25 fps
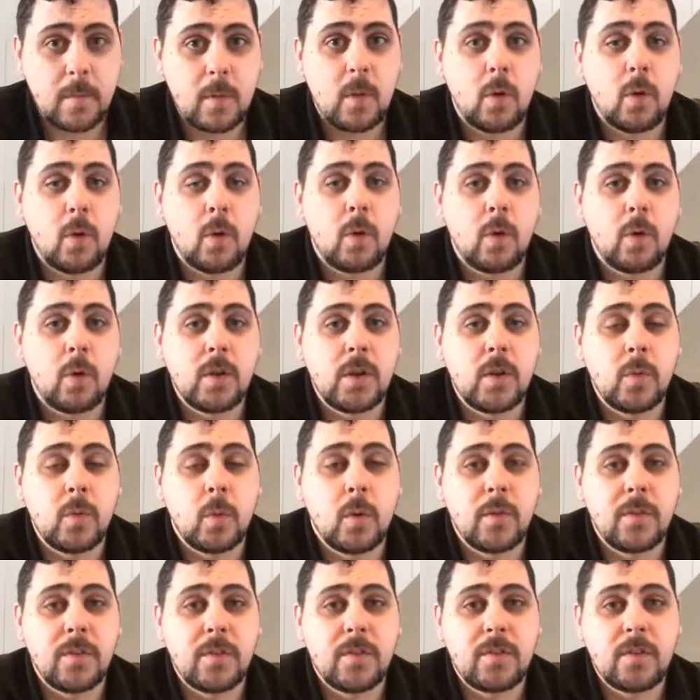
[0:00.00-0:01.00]
or you
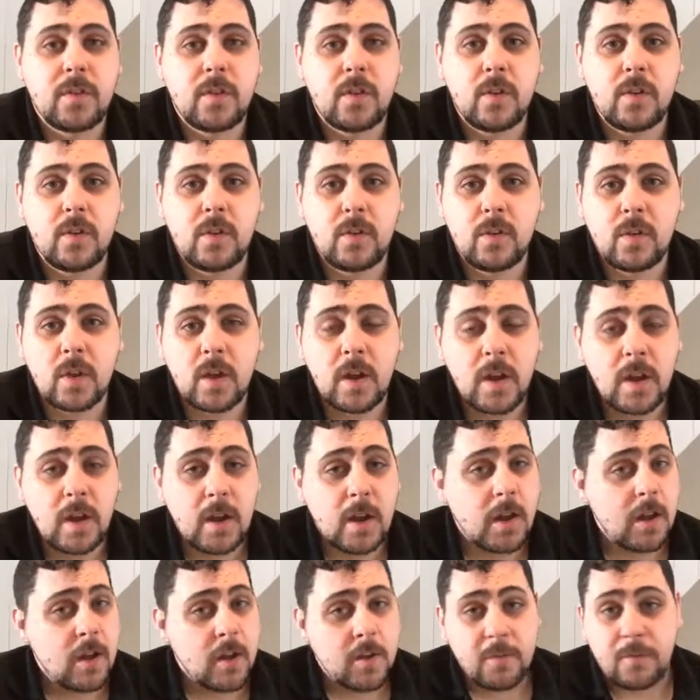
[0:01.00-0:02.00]
want to
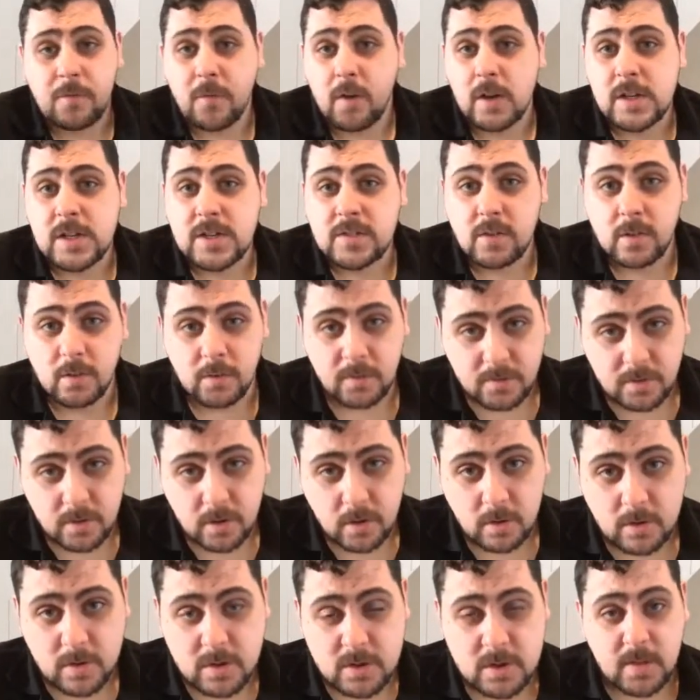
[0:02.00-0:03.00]
find your own
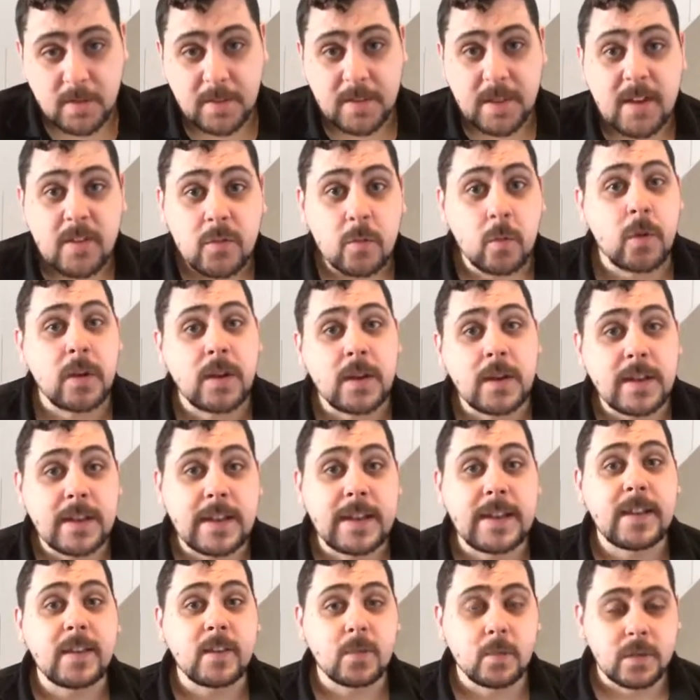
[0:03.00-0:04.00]
solution, that's what you
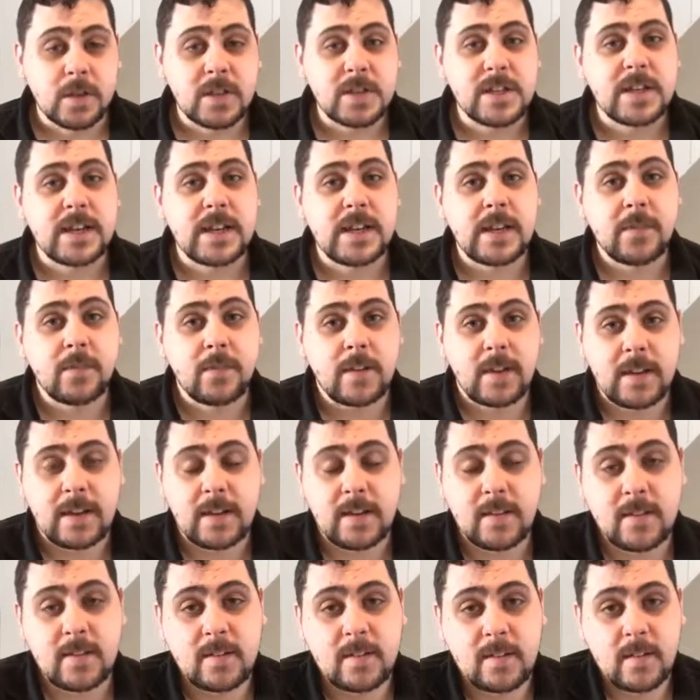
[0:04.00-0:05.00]
need to achieve.
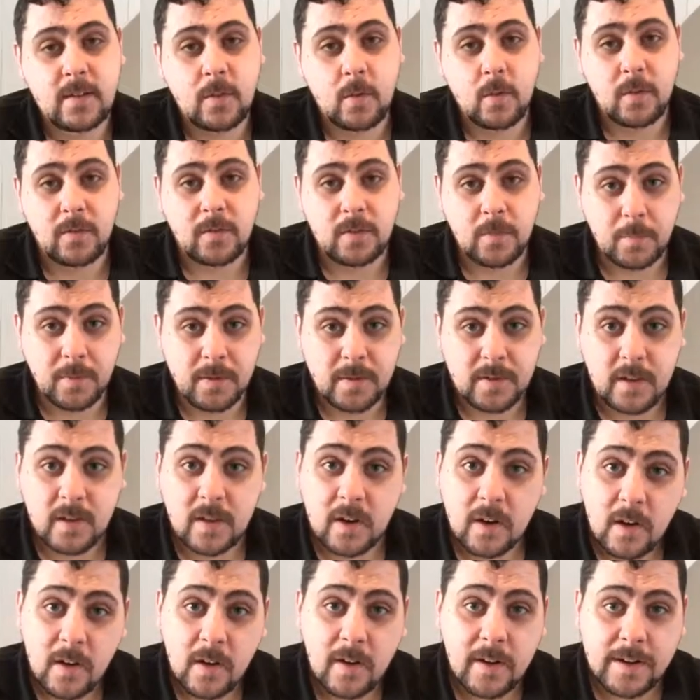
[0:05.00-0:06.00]
Is if somebody
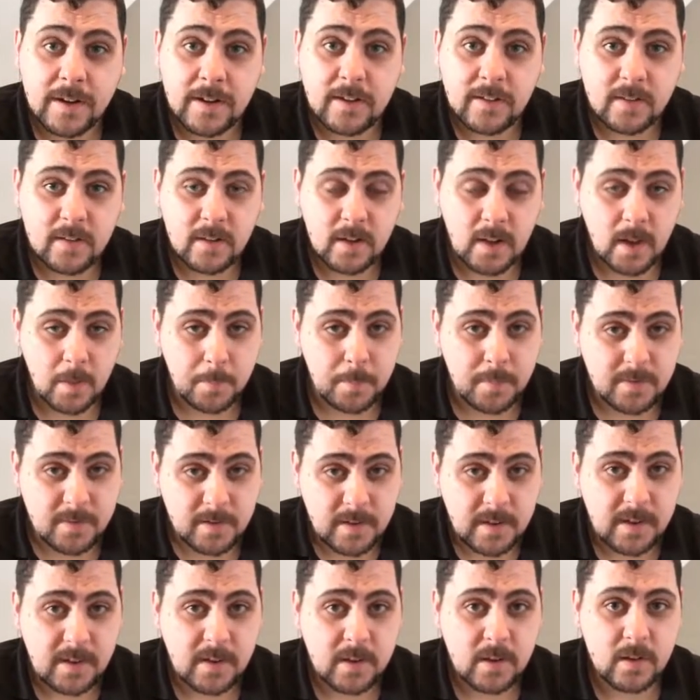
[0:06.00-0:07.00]
declines a
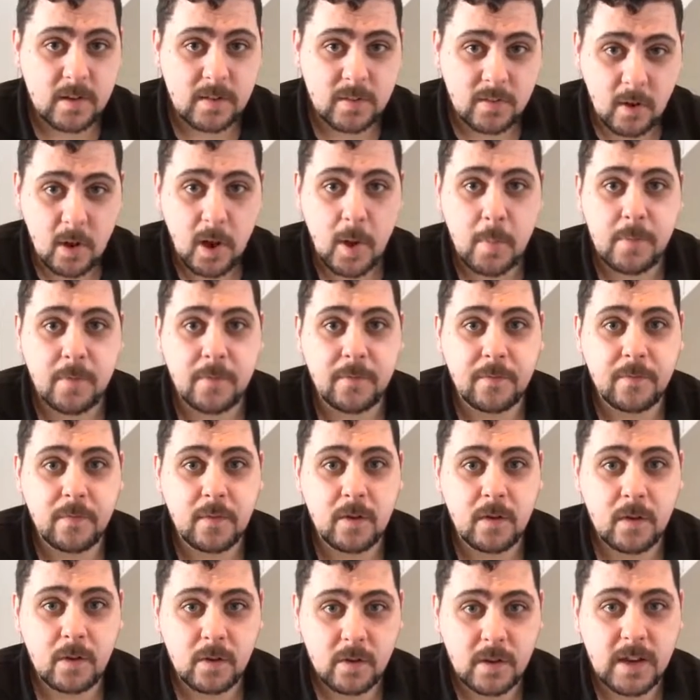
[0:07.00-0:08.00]
particular type of
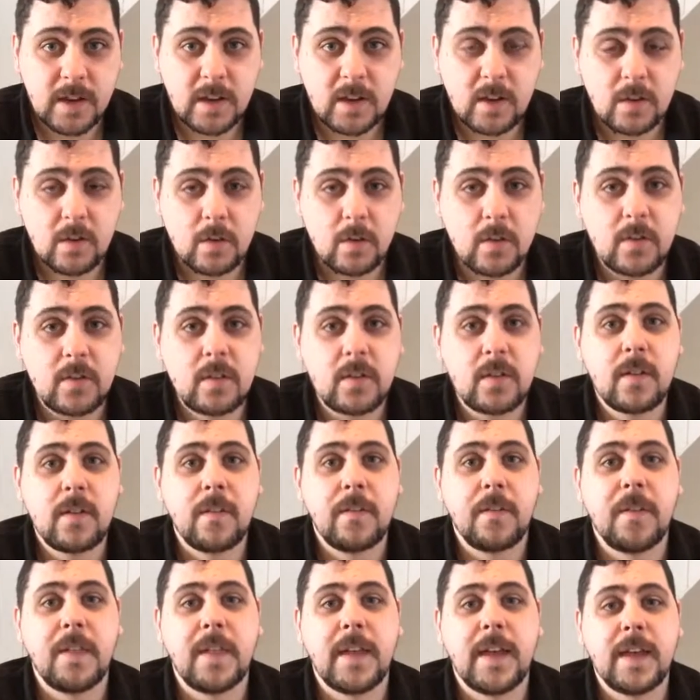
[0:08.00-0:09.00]
cookie use,
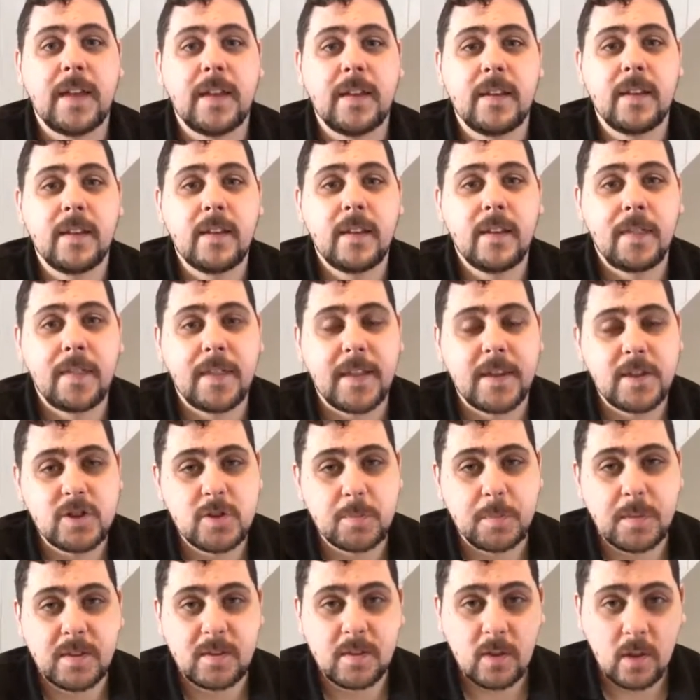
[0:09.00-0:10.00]
then they should
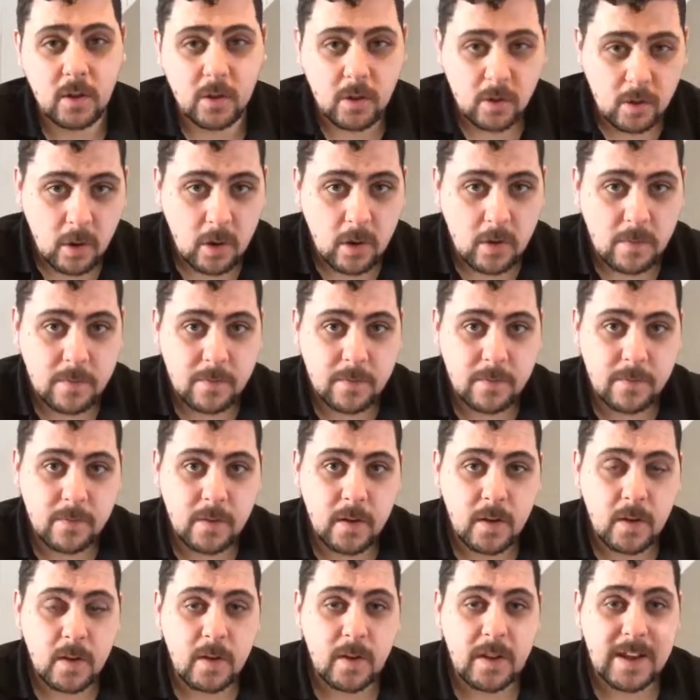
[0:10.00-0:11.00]
be turned off
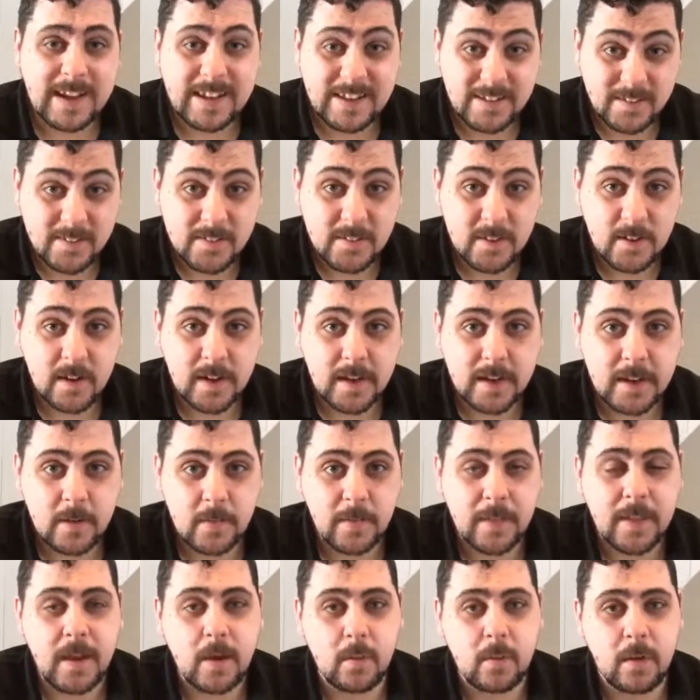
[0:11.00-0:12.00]
instantly
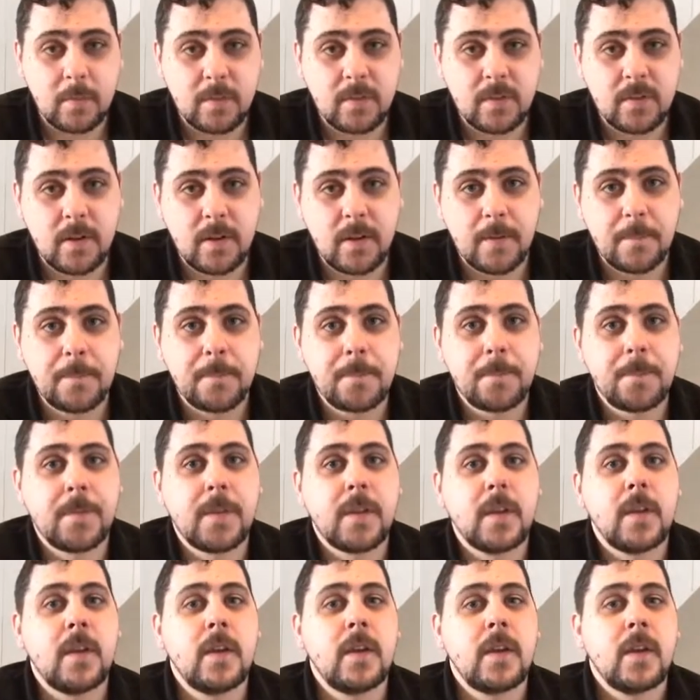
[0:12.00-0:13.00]
on that website.
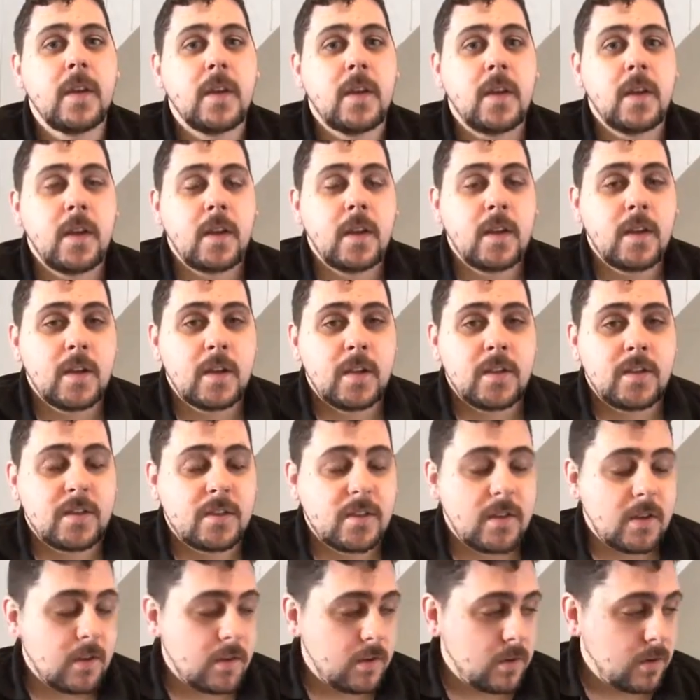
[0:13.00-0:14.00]

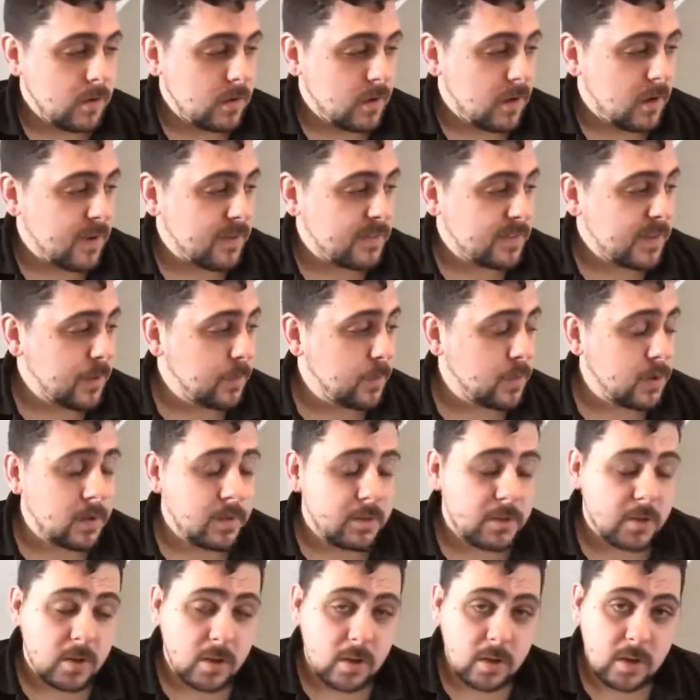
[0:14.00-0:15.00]
So I say we
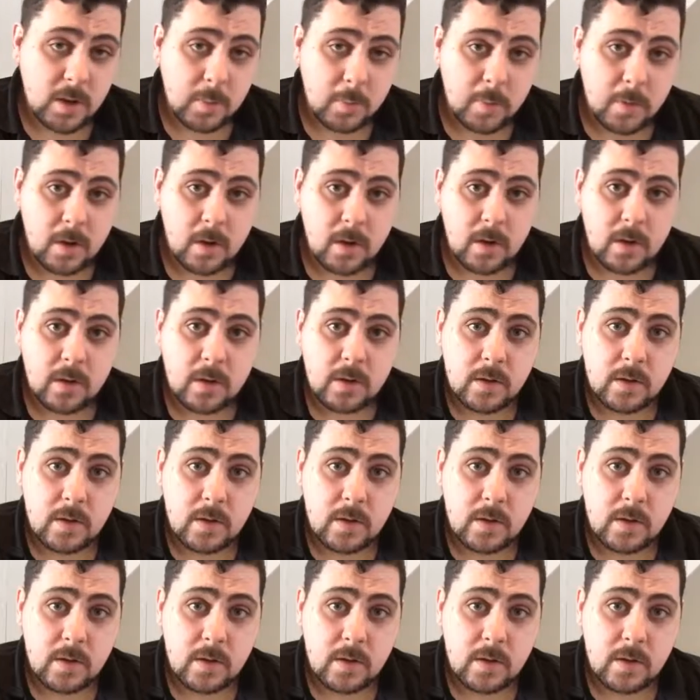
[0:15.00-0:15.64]
use the Cookiebot